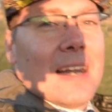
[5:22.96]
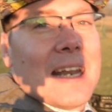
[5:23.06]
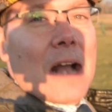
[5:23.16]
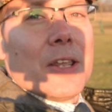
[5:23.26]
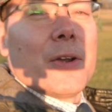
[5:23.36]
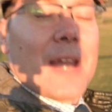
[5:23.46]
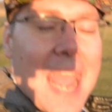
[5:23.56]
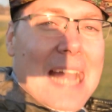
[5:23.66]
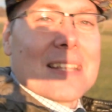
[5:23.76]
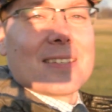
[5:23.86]
Now, you
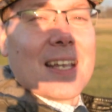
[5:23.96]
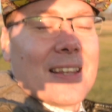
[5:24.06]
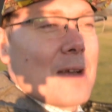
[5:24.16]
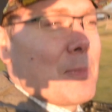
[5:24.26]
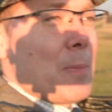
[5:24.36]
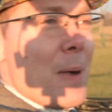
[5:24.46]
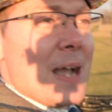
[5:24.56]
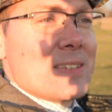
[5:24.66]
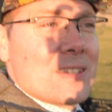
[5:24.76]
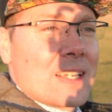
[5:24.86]
can say that my
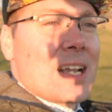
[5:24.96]
mind's in the